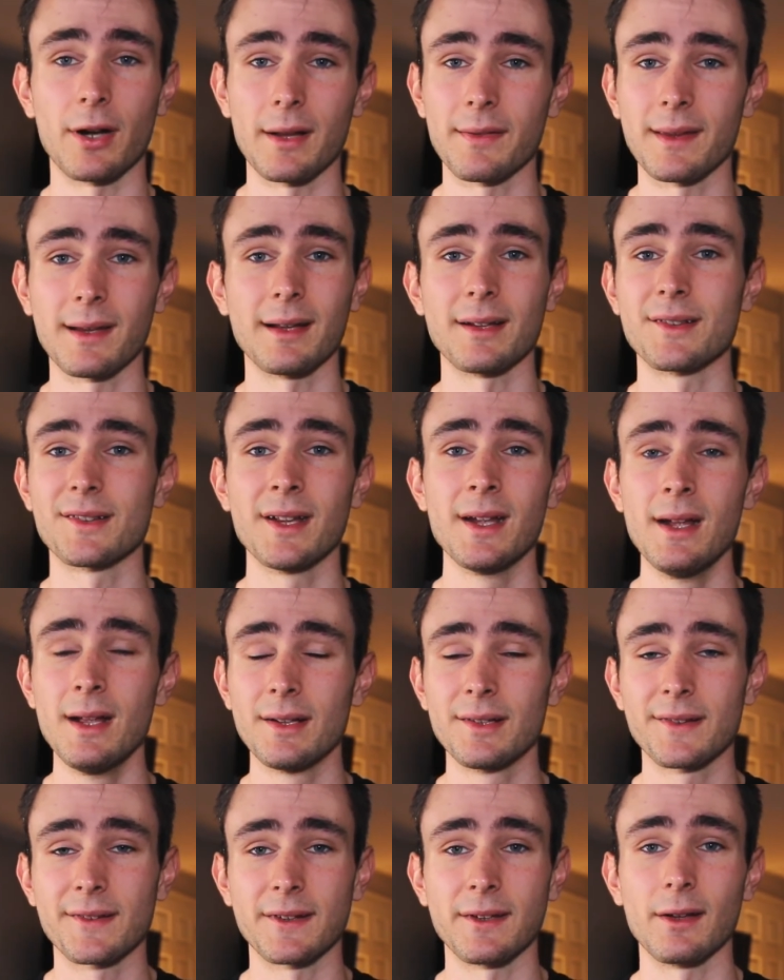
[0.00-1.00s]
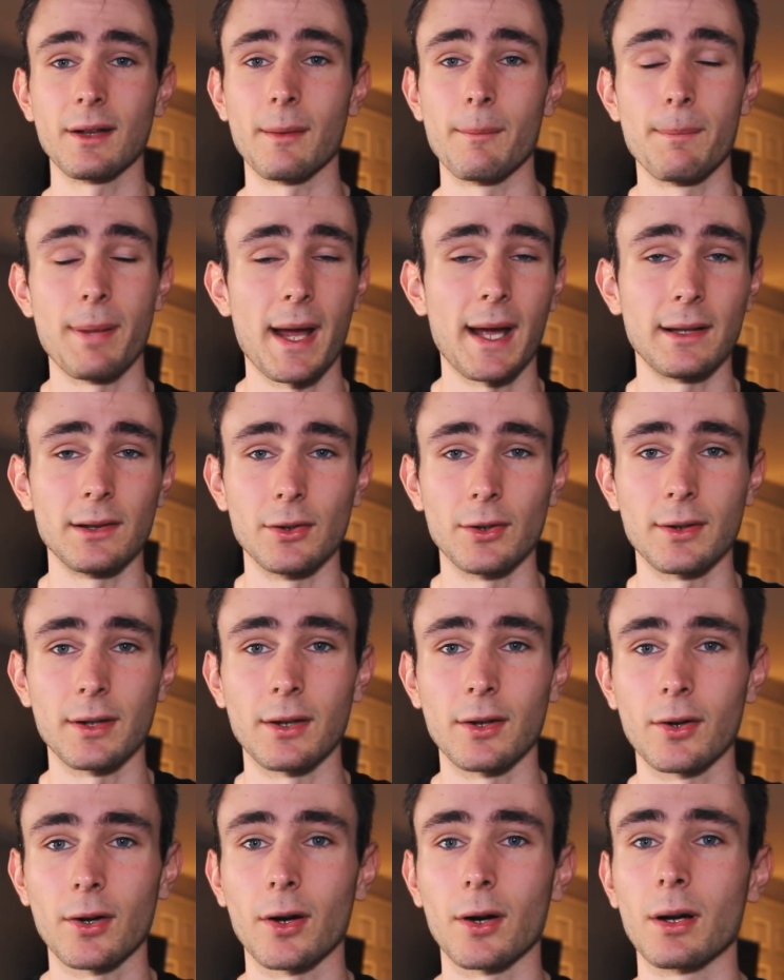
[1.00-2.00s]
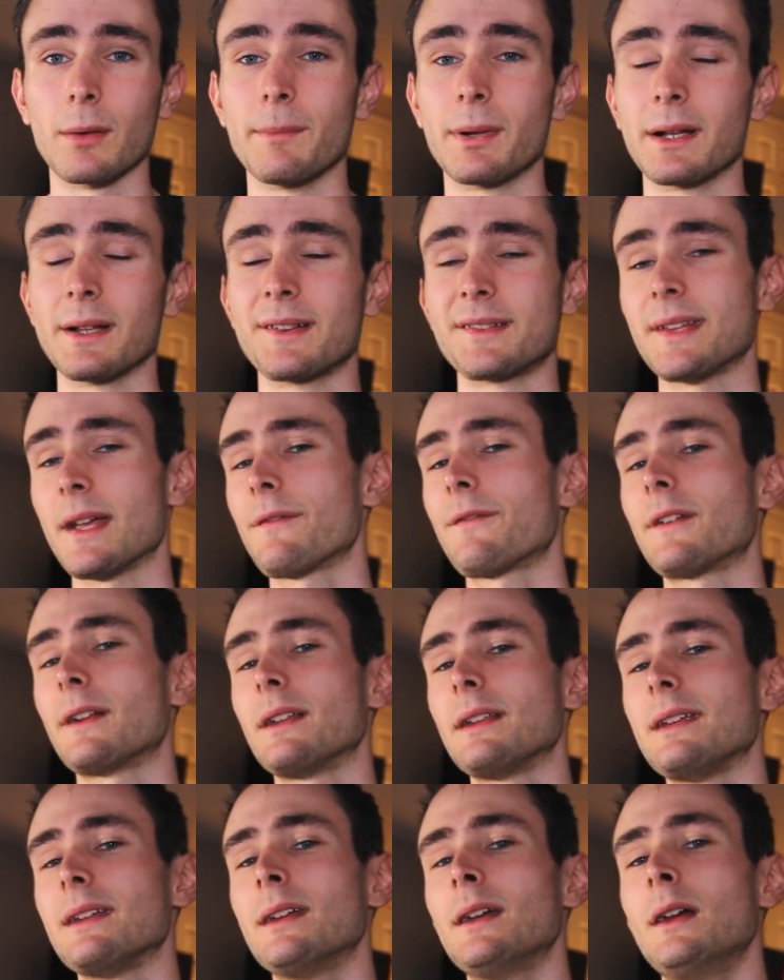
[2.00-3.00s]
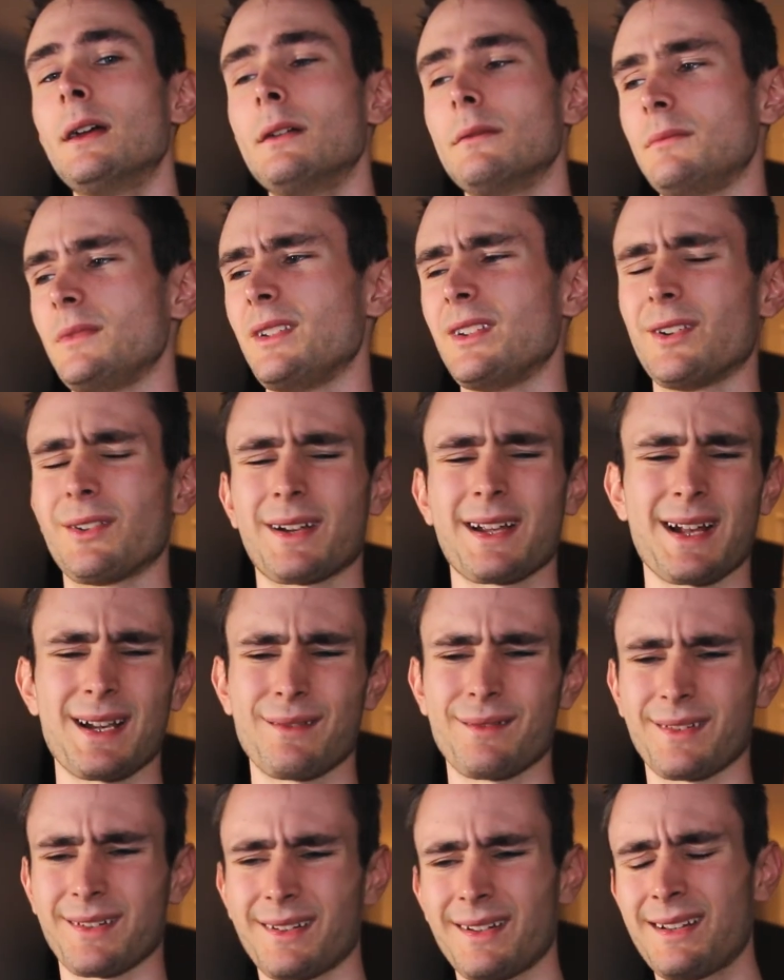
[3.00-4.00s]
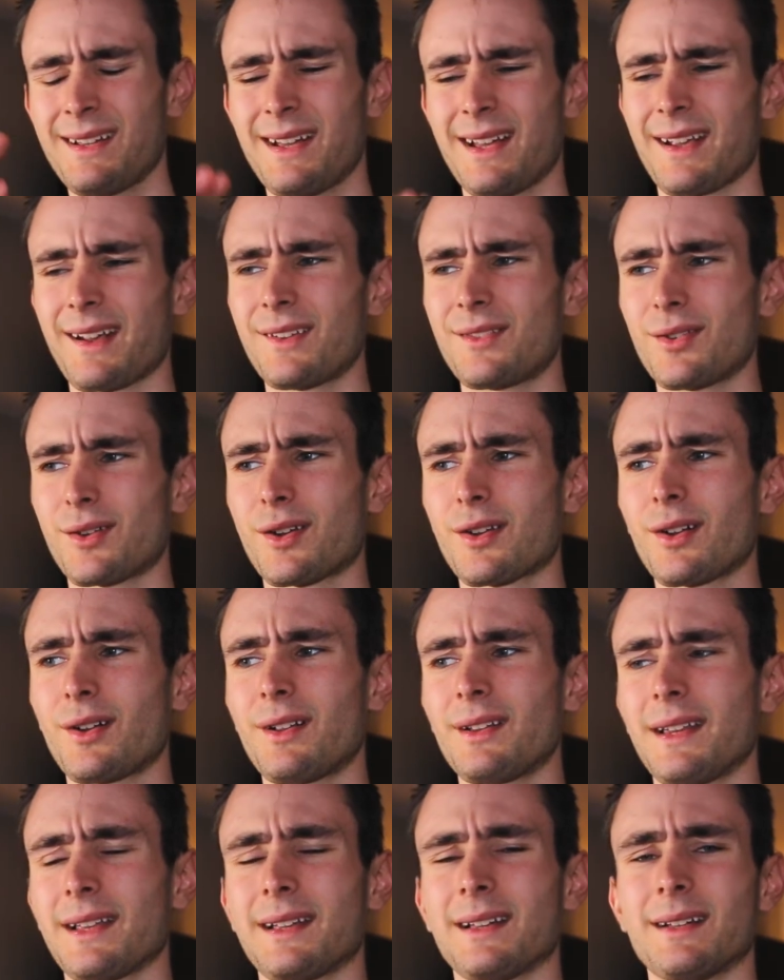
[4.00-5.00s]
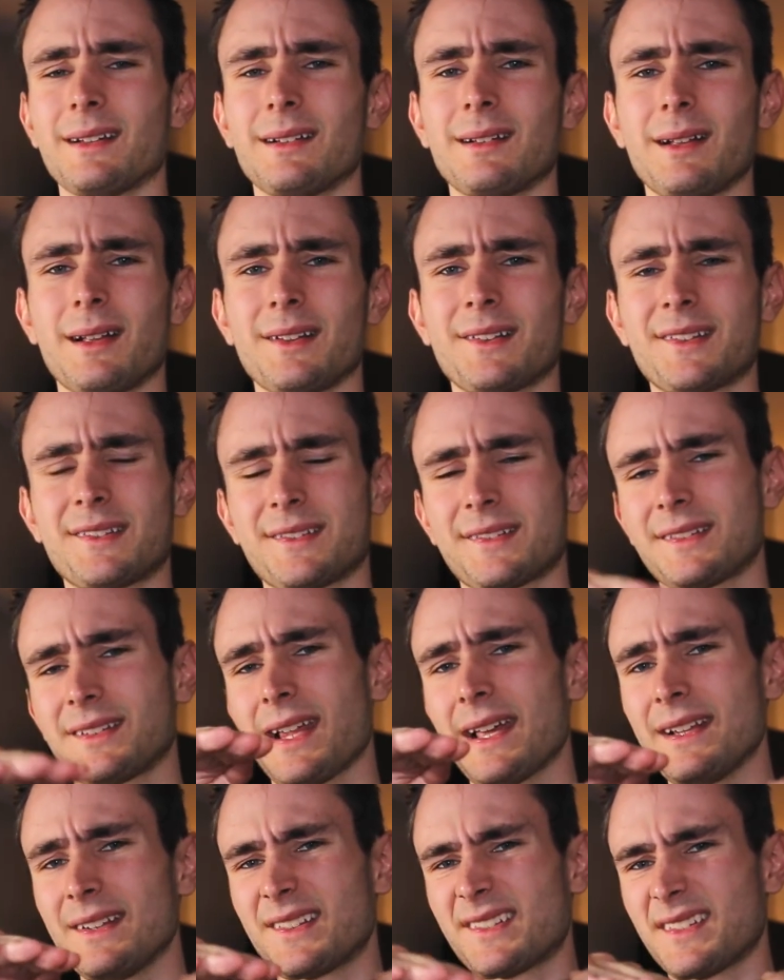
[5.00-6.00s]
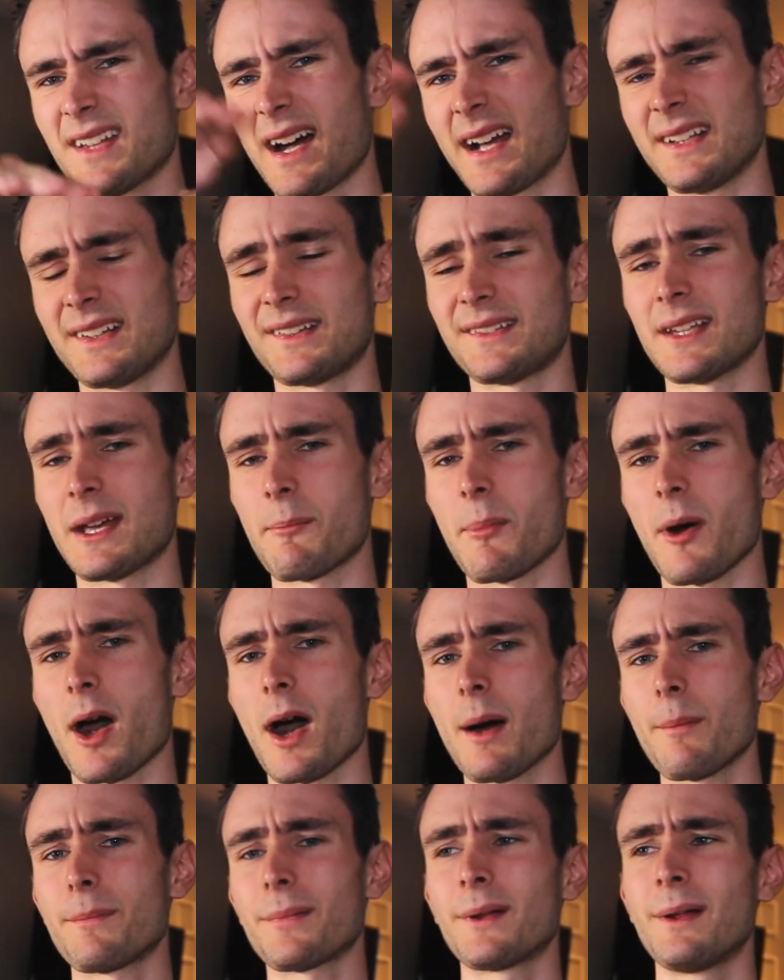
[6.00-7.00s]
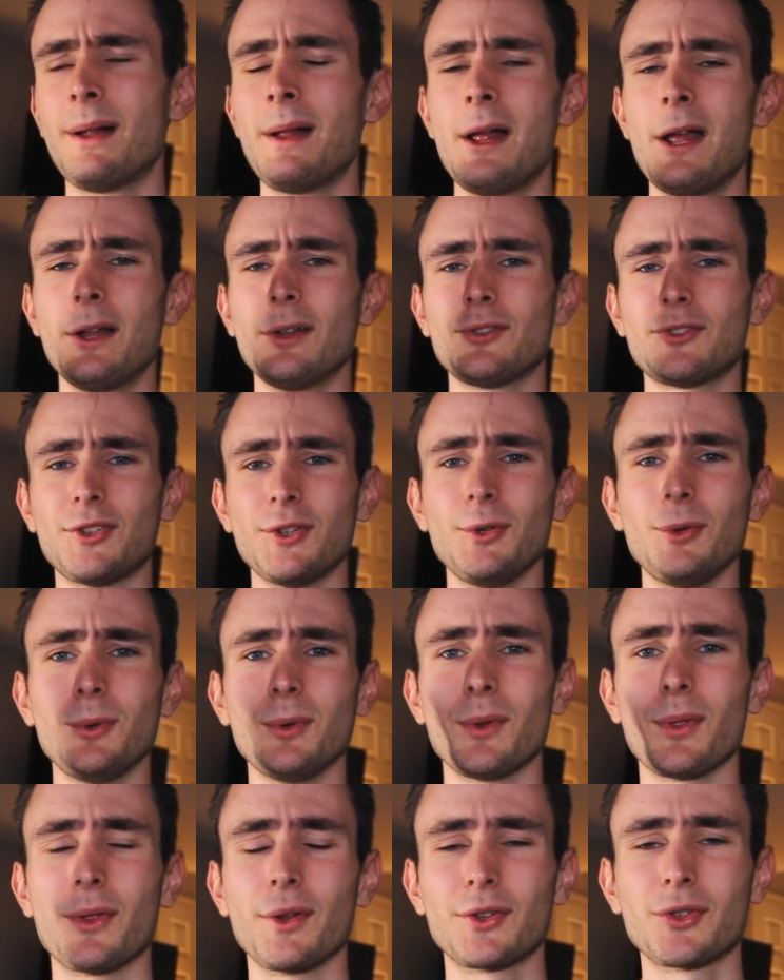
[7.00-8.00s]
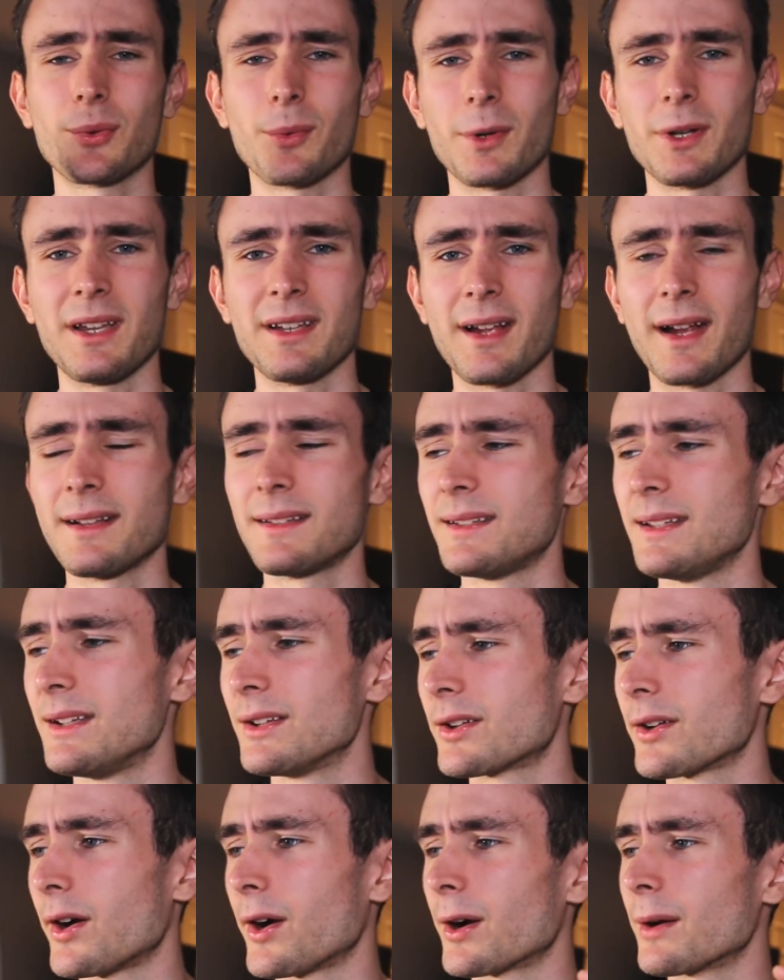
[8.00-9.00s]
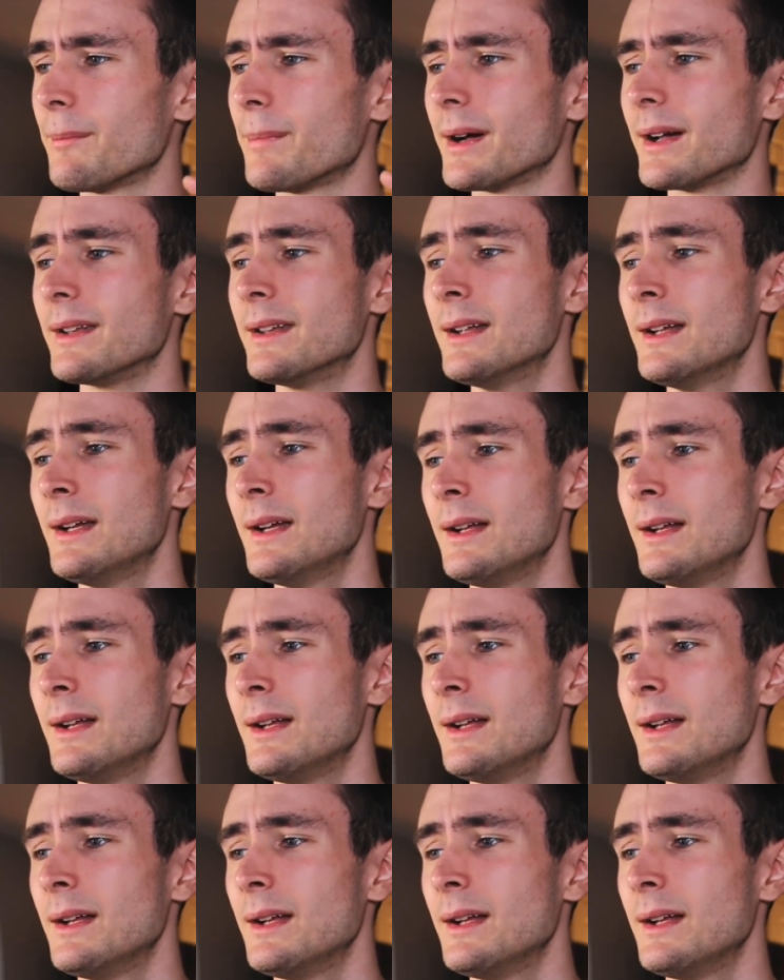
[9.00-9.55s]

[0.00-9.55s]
I think it's still a bad looking car, but it's definitely, you know, kind of a, I guess you could call it like a slight sidestep up to the 2019 car, but